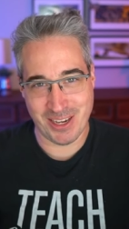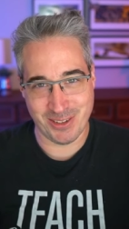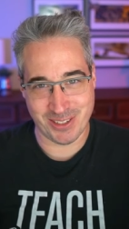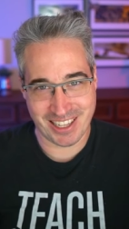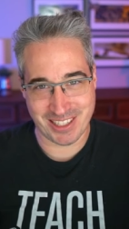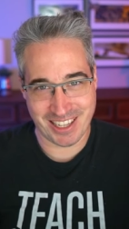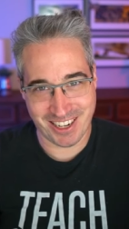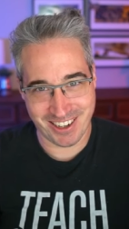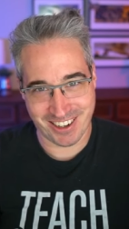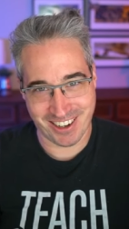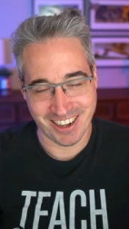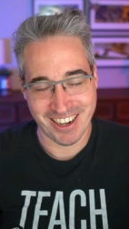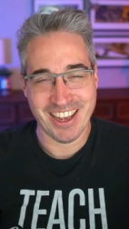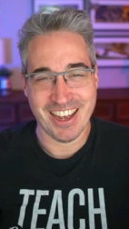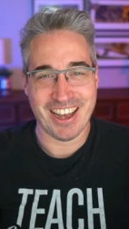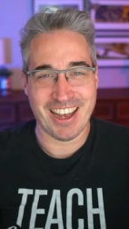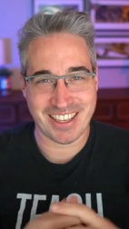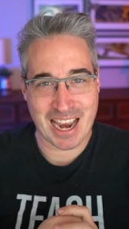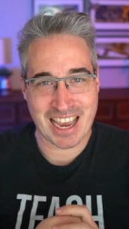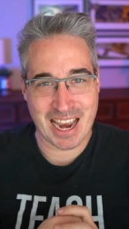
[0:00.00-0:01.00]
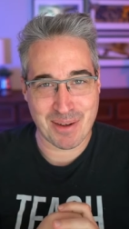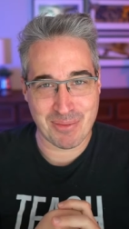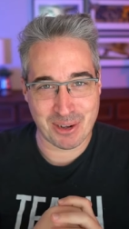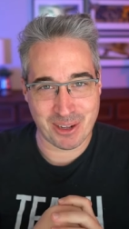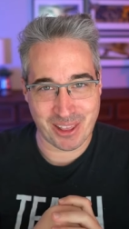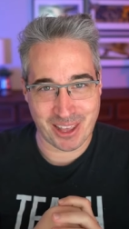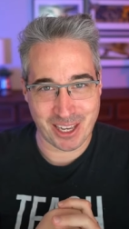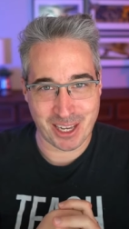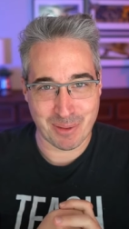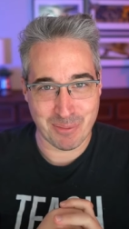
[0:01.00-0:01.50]
my newsletter to the
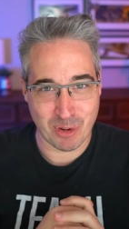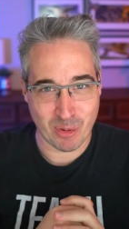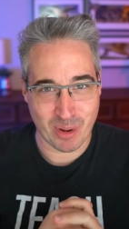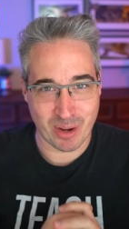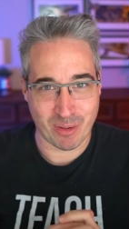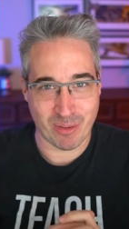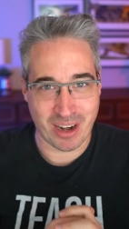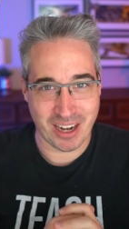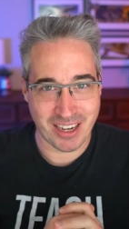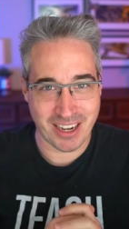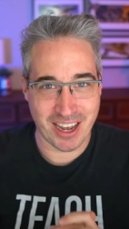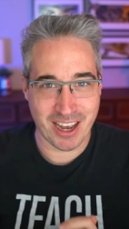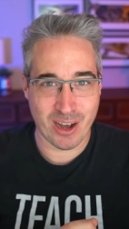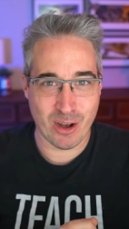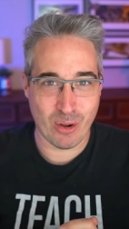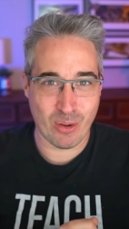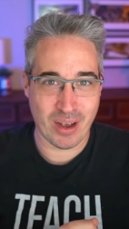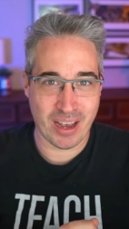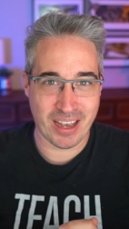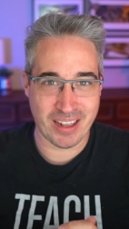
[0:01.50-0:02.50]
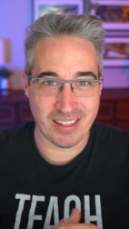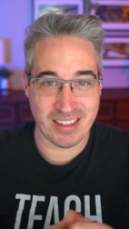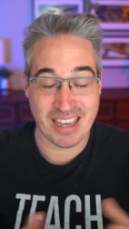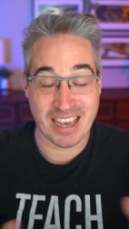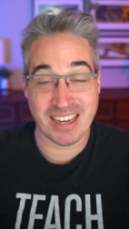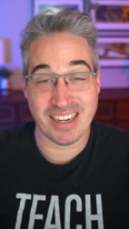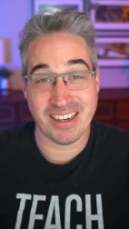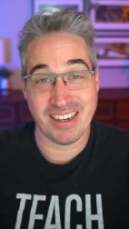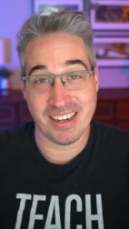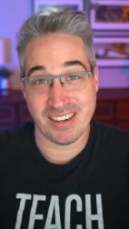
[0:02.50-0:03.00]
camera like I'm doing right now. And the
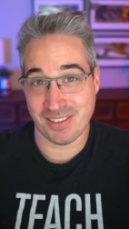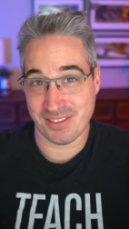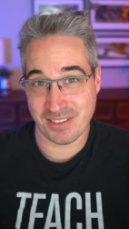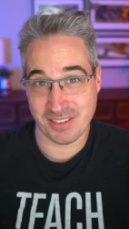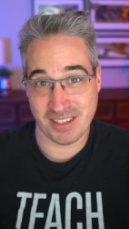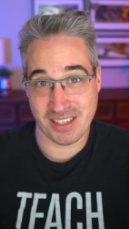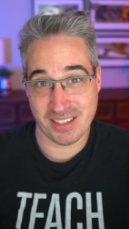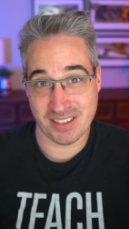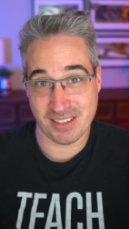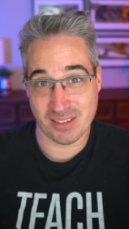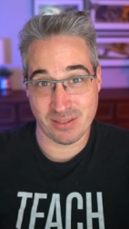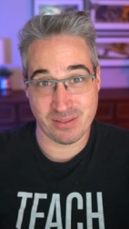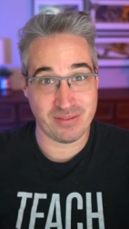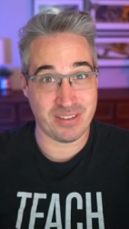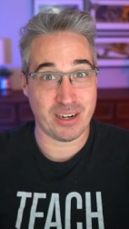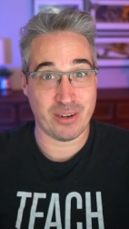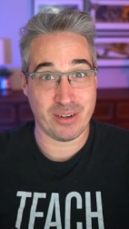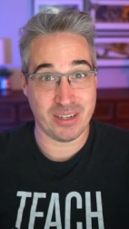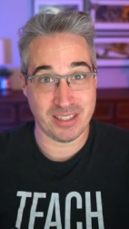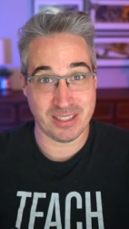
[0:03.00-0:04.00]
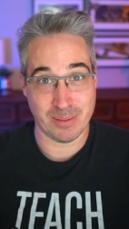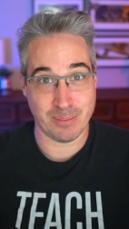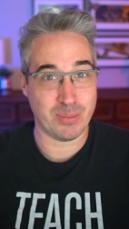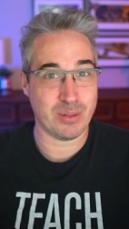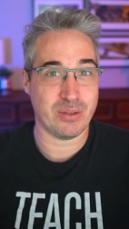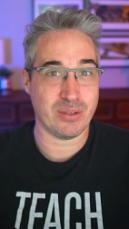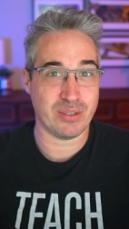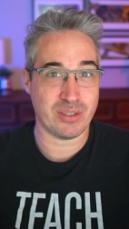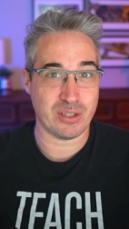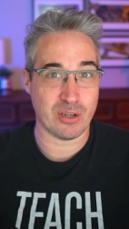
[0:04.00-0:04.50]
editing for these is very
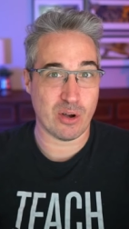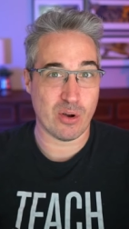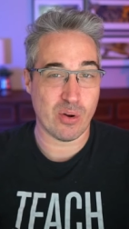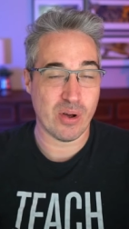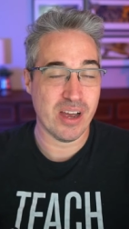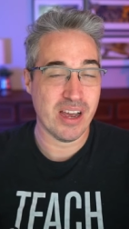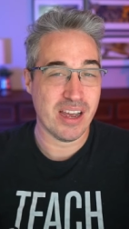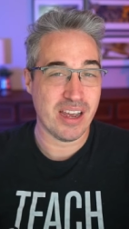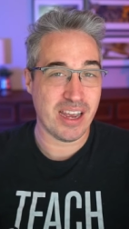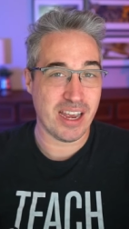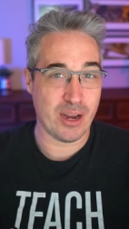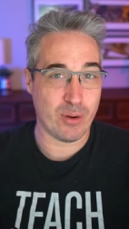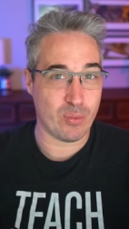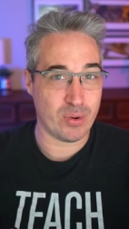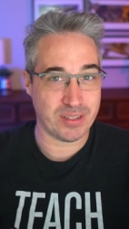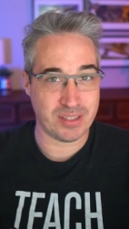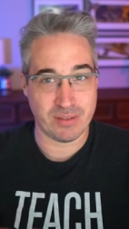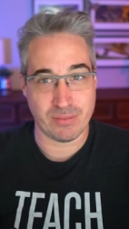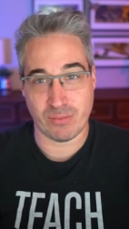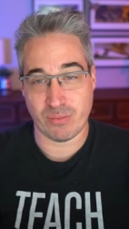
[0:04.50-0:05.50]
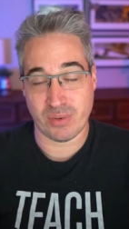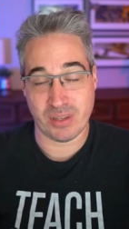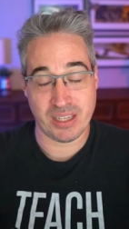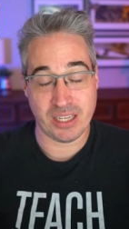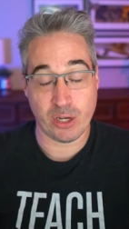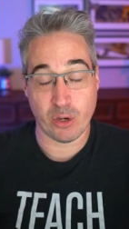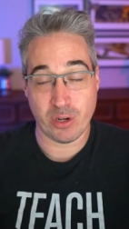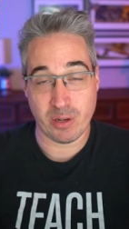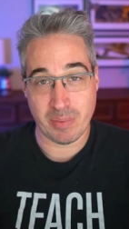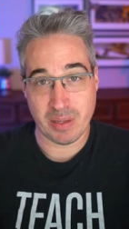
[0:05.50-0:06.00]
simple. So it wasn't
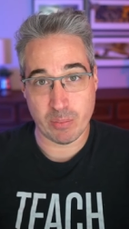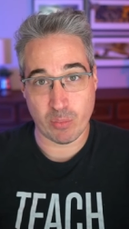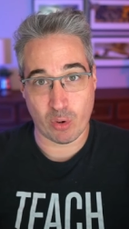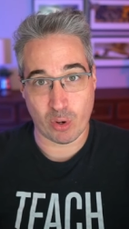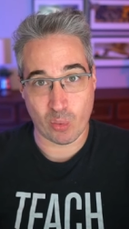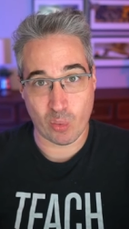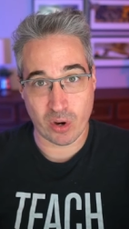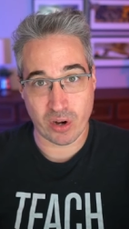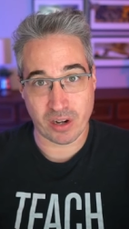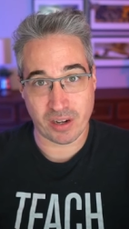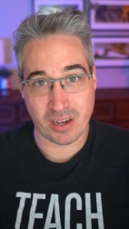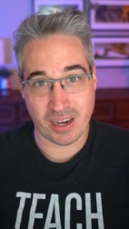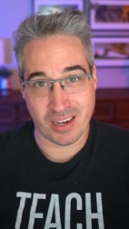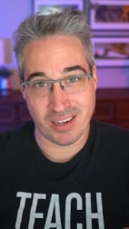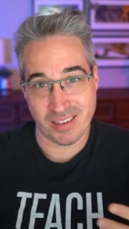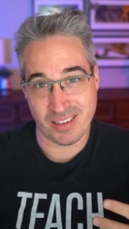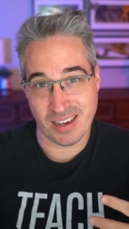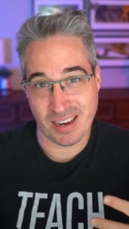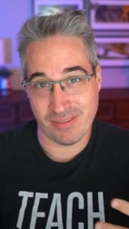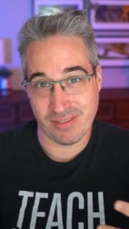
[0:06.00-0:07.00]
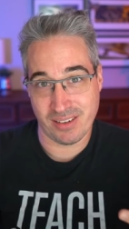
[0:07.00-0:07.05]
really going to be more work and